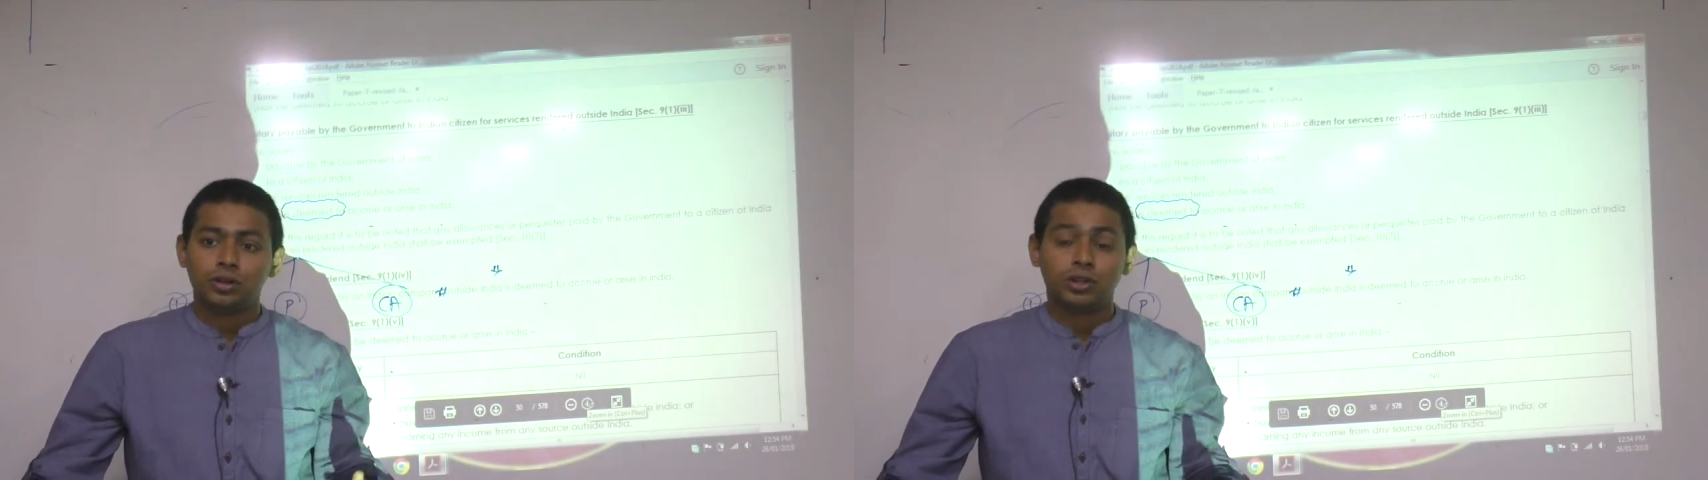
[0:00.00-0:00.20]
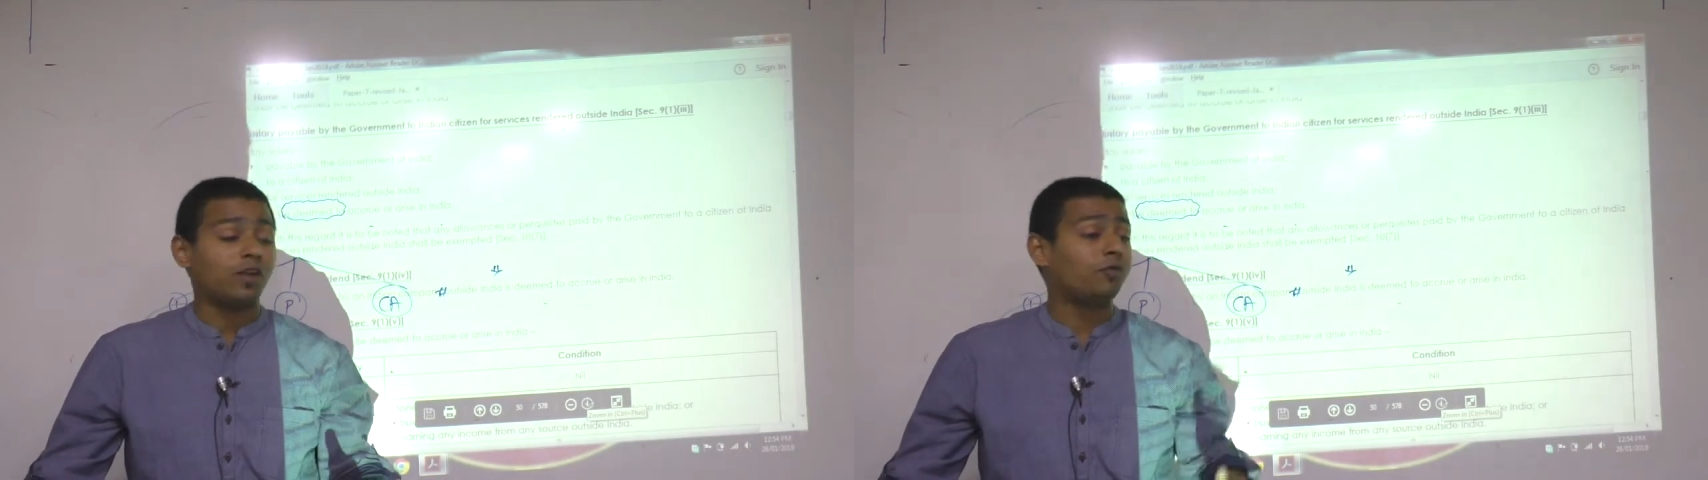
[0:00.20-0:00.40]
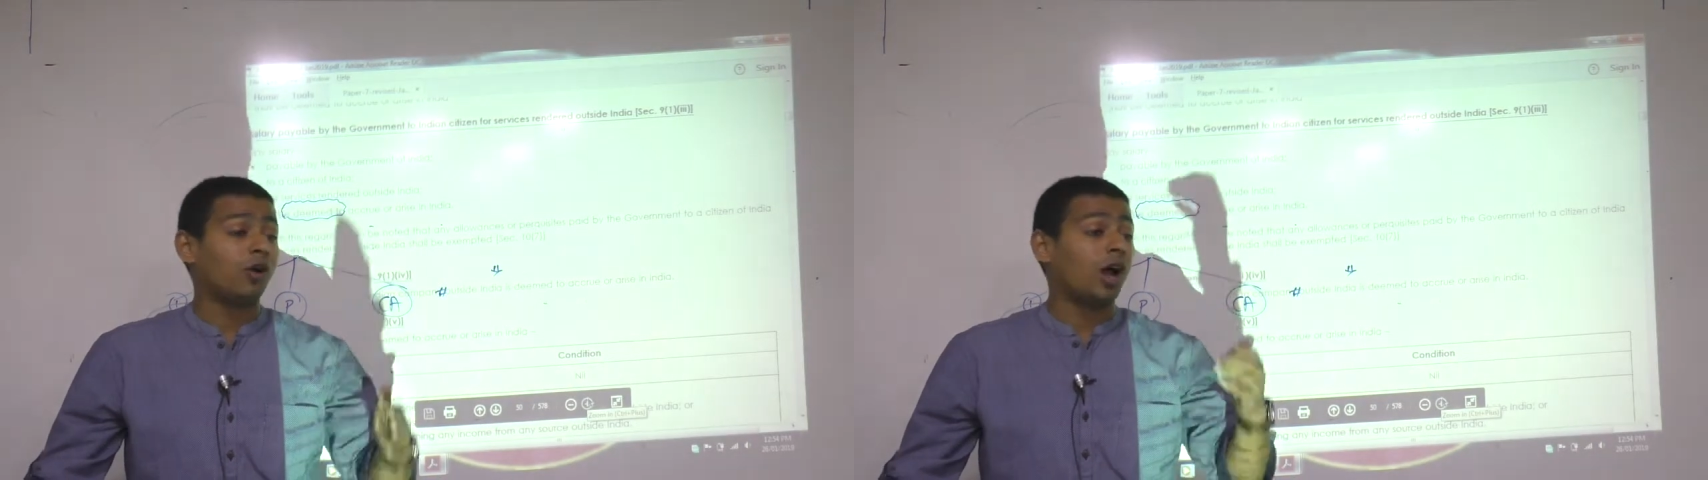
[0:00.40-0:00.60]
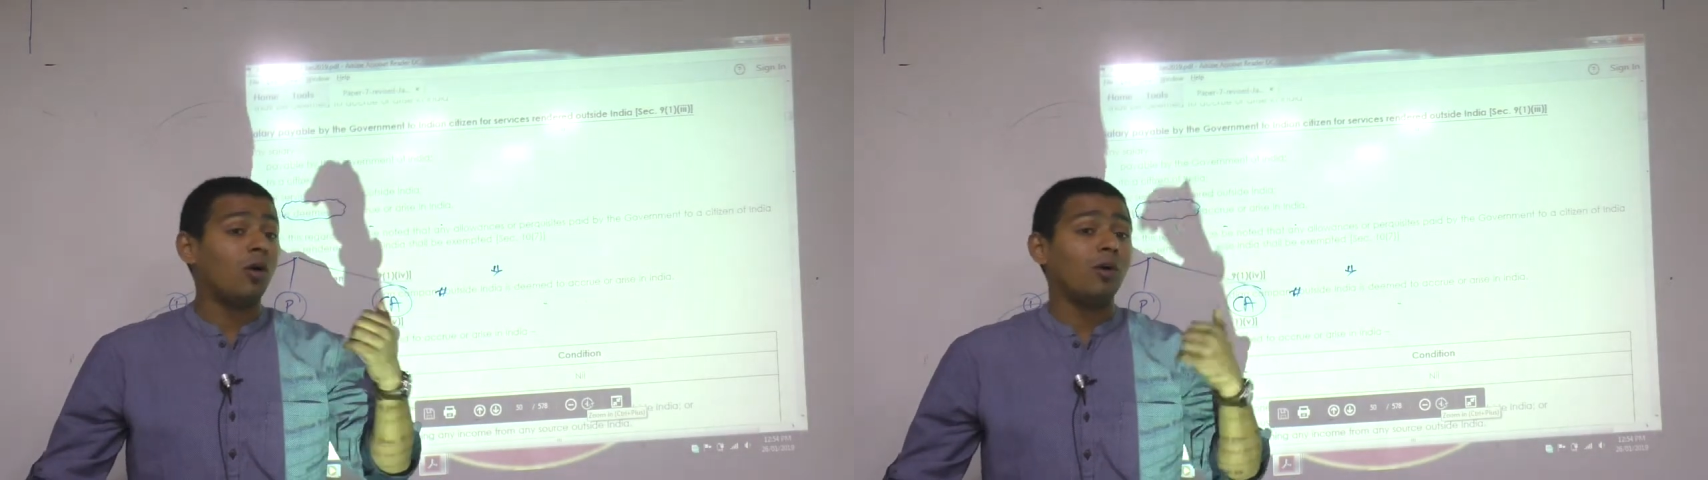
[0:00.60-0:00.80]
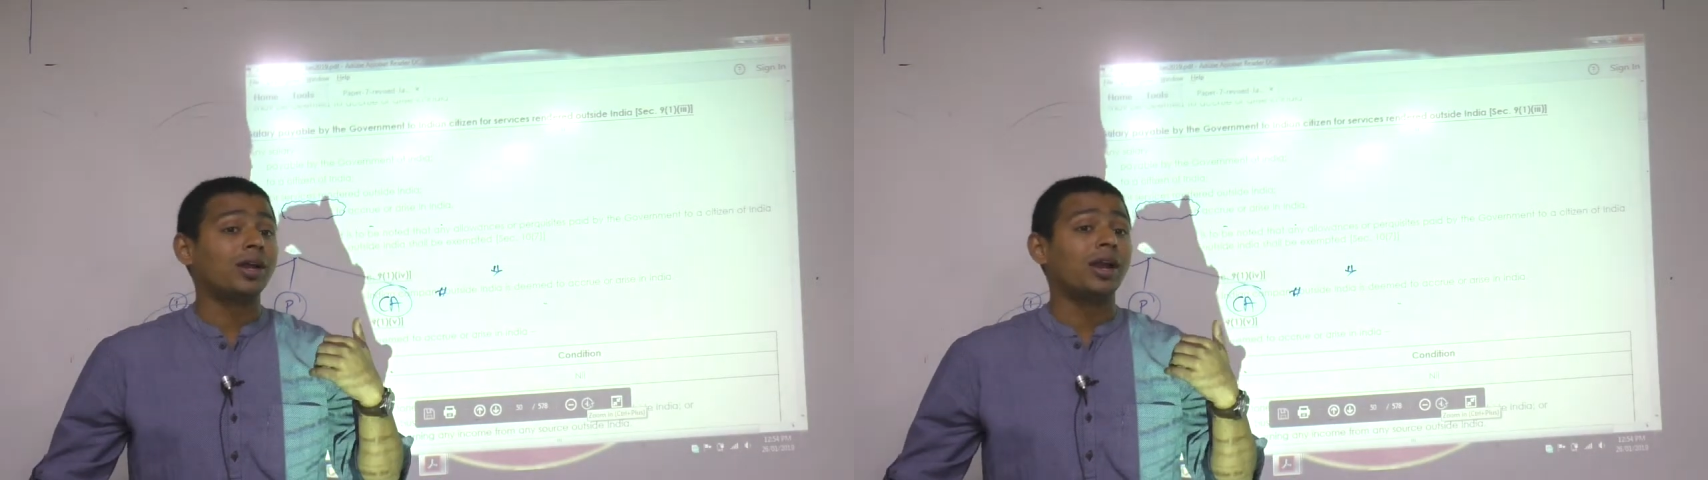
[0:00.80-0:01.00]
Therefore,
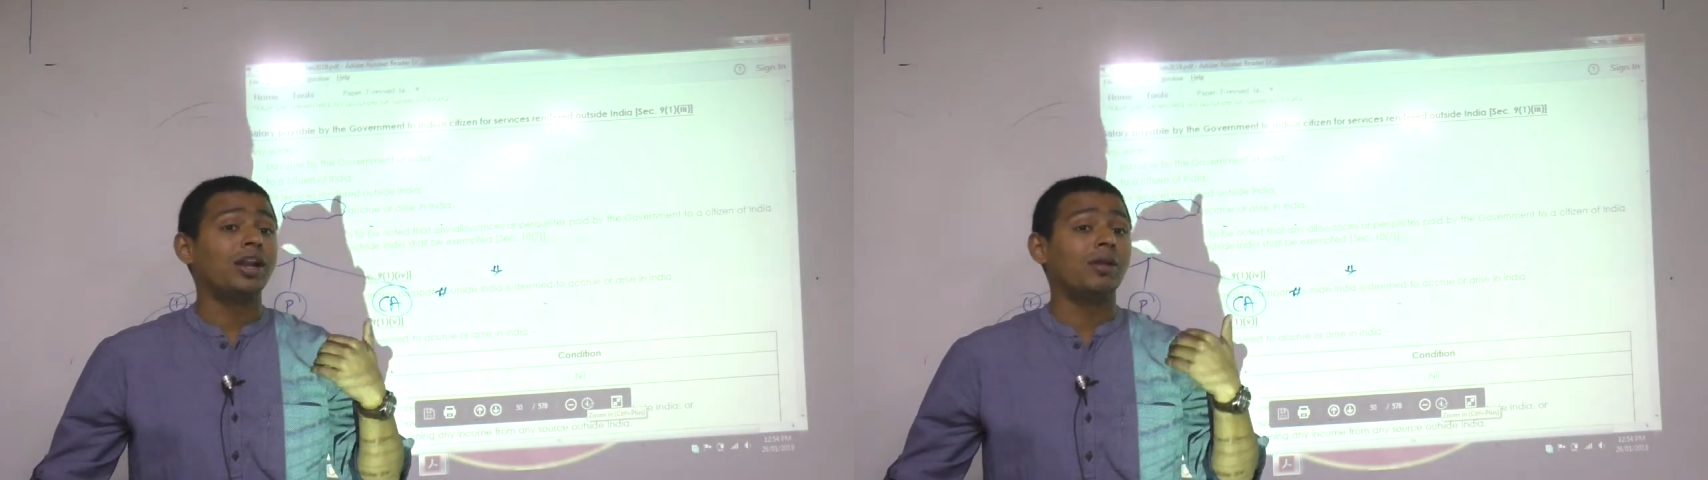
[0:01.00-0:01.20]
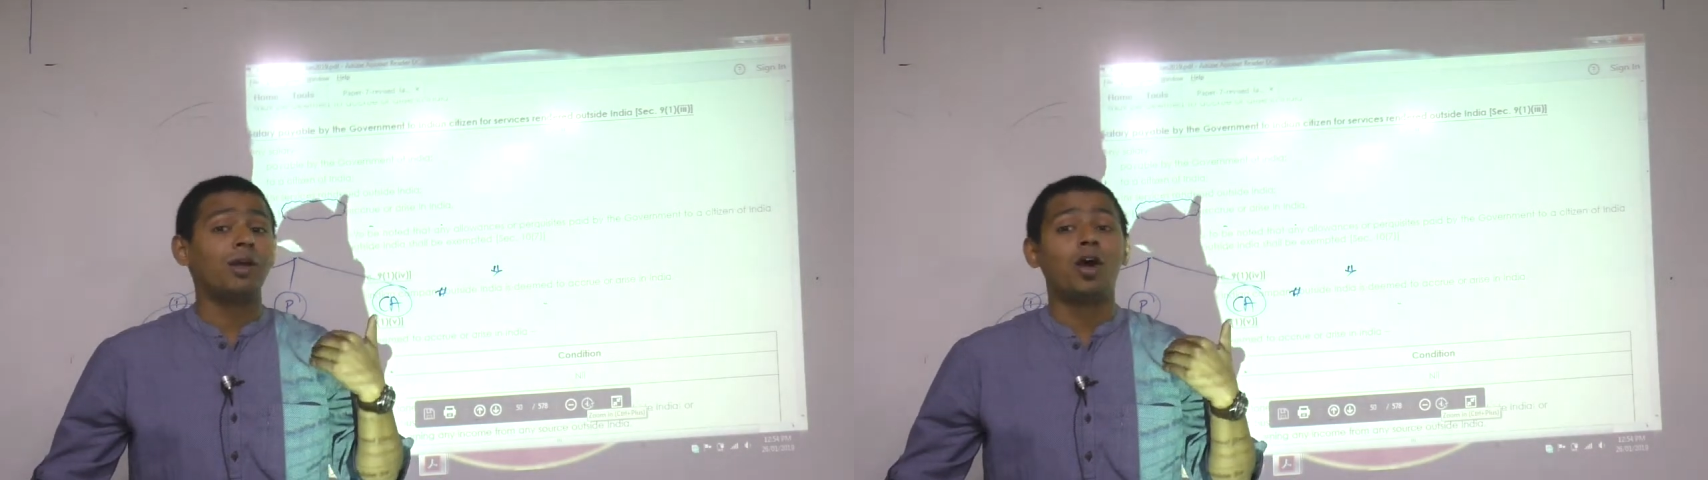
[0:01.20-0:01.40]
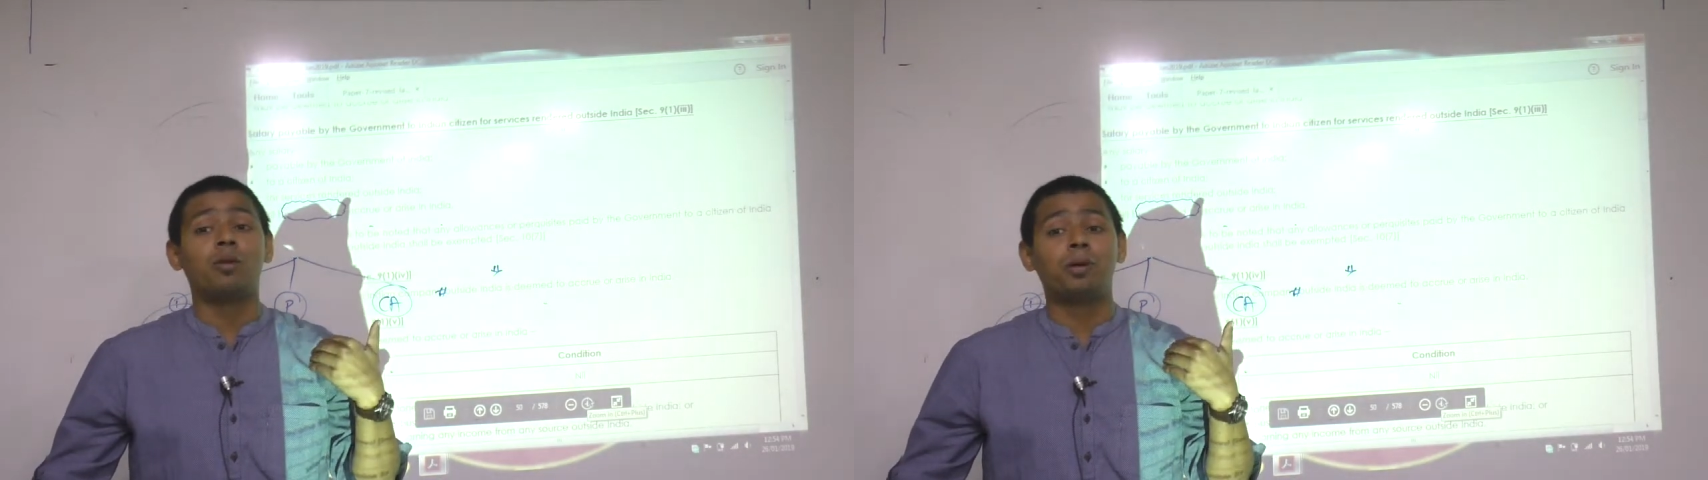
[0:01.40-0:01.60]
our country may or